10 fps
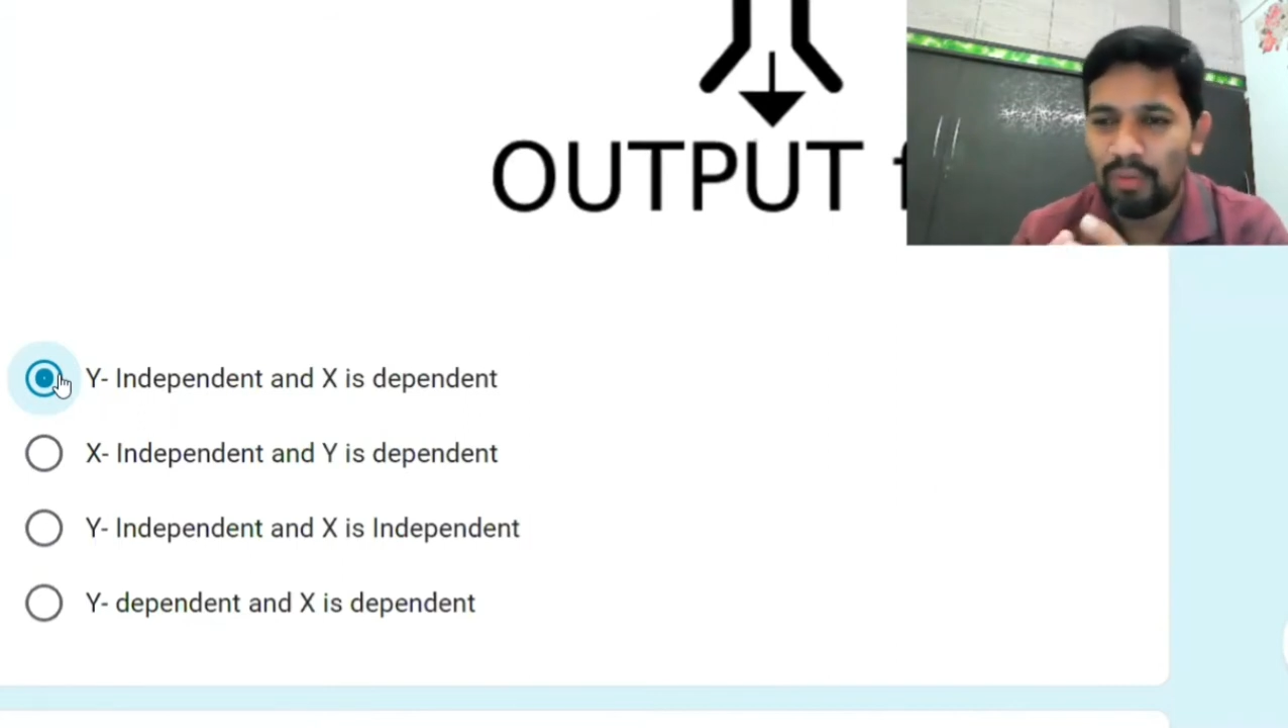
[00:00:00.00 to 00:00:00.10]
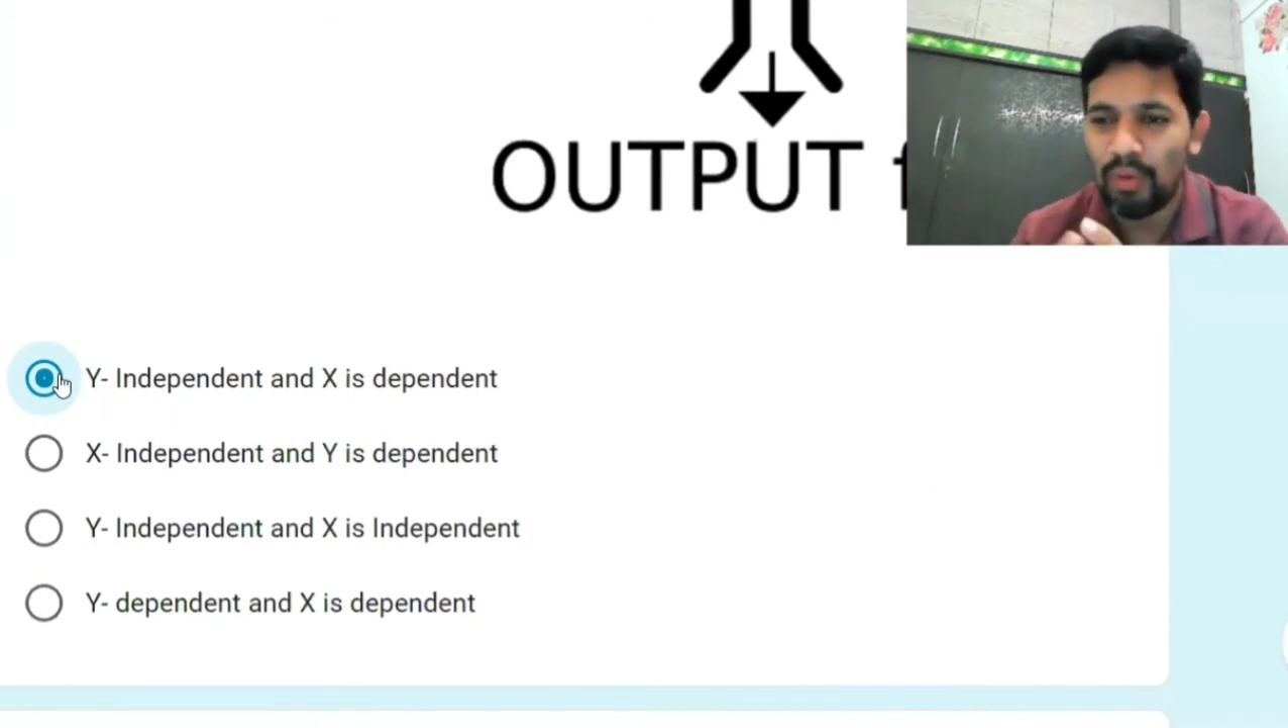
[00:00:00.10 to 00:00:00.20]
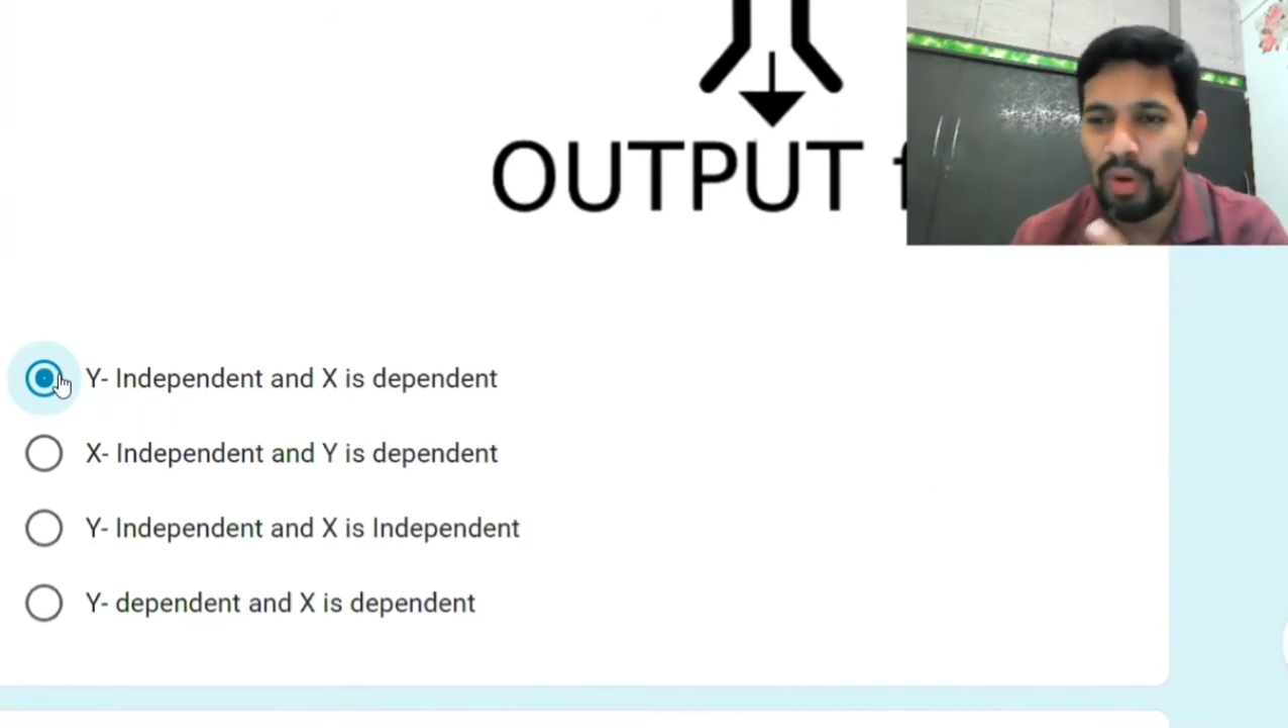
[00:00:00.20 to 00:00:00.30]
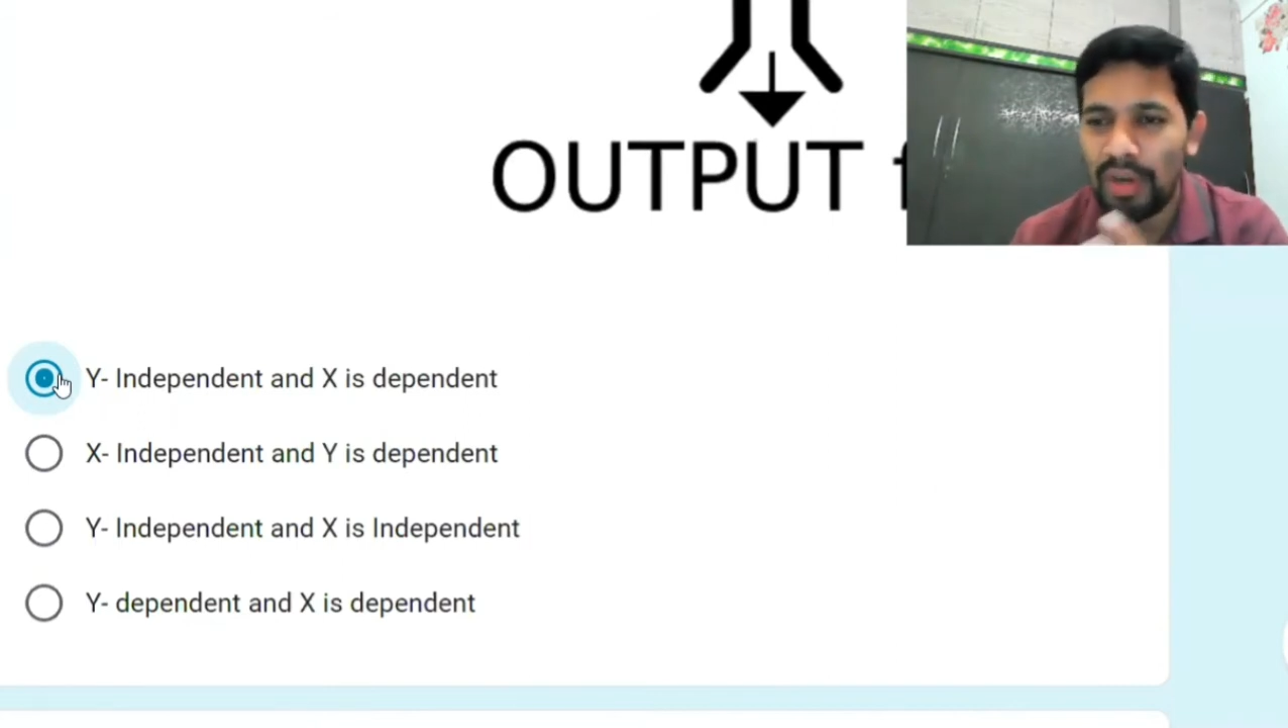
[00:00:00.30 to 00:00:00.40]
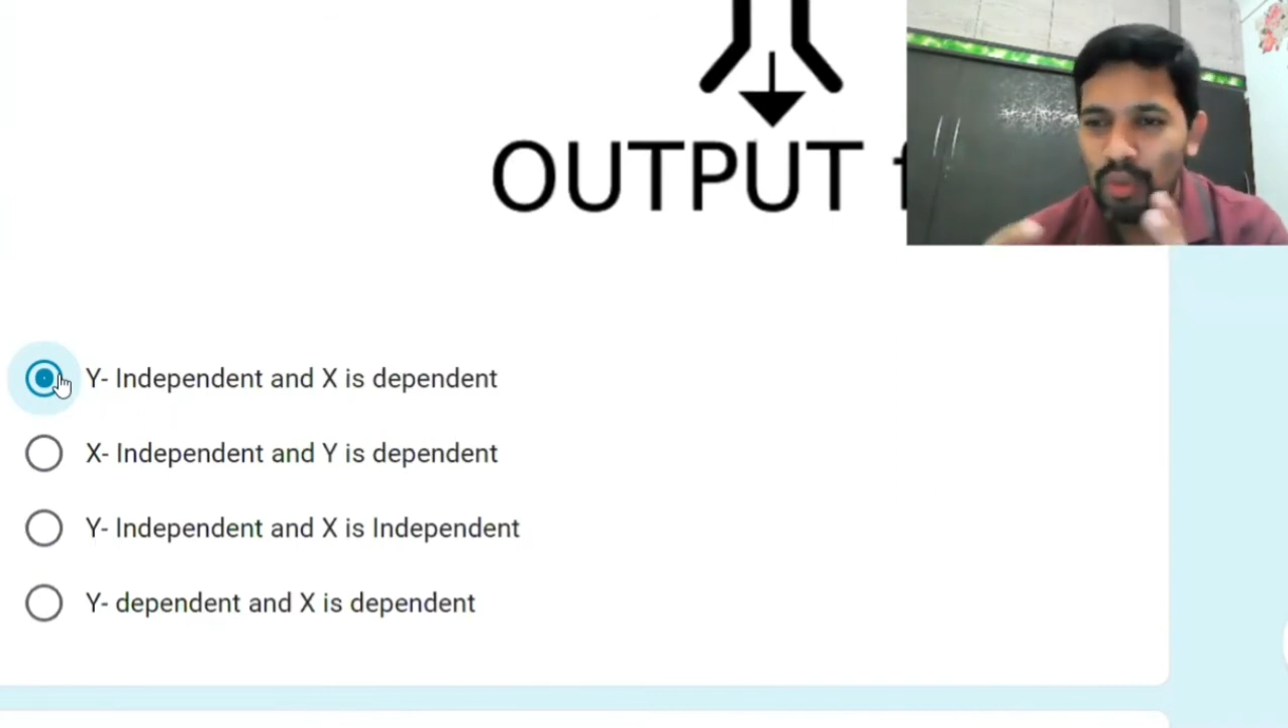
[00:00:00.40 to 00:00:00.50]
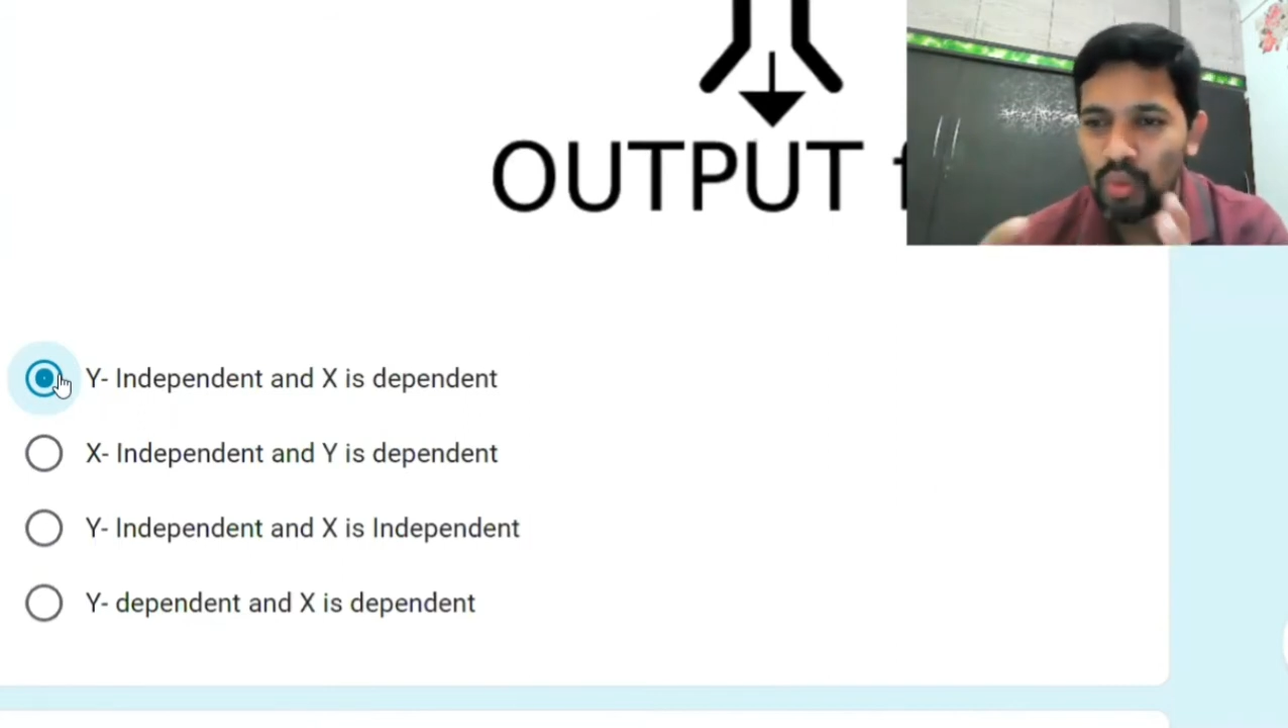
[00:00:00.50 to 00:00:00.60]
if you wanted a